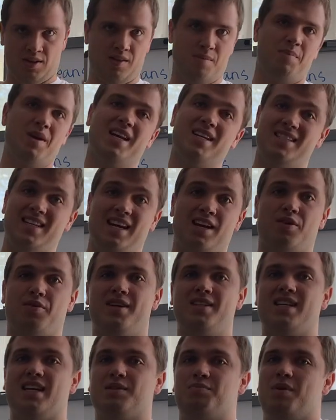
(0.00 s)
the biggest increase
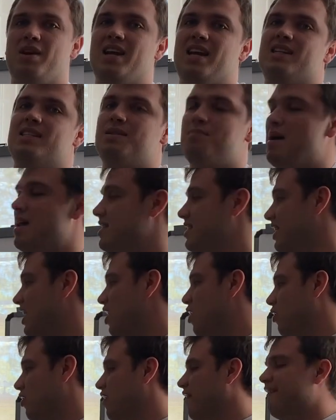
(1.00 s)
has been in spending
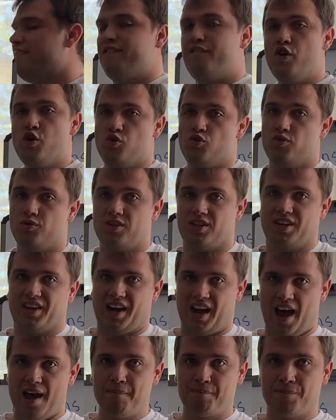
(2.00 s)
on food,
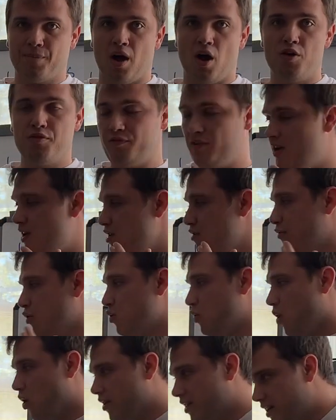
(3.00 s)
okay? Hopefully you've all
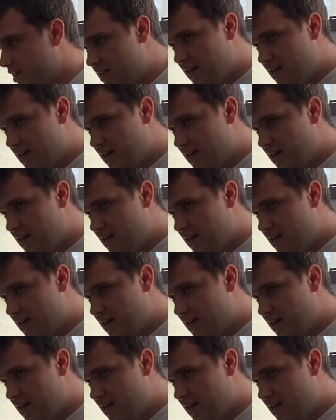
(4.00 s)
got this